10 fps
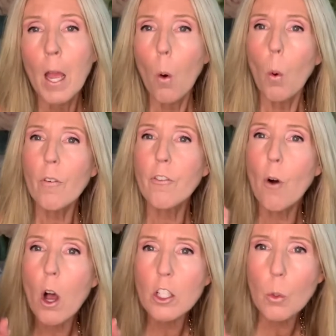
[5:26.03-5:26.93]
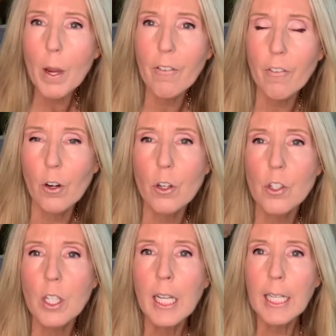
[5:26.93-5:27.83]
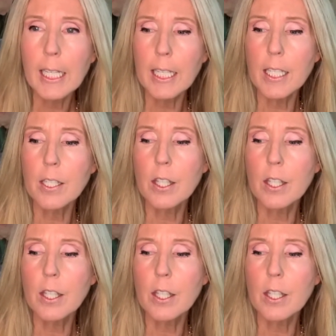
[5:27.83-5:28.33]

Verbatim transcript: What falls away first is